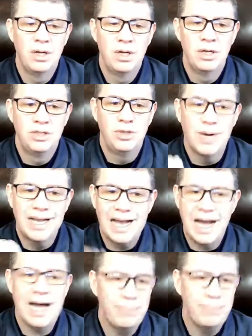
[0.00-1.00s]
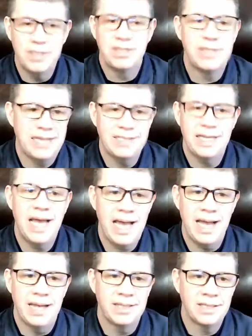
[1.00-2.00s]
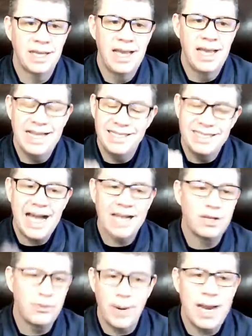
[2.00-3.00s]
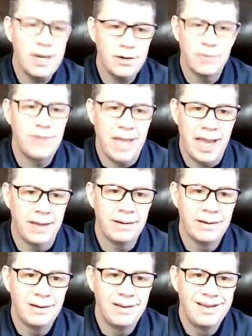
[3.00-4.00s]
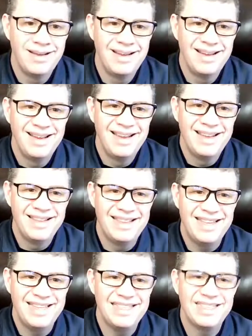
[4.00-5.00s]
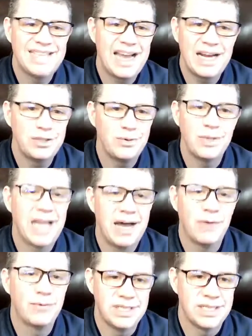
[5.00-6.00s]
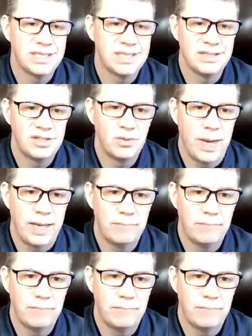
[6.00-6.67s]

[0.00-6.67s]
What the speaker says: to accomplish that task is not greater than the desire to allow resistance to win.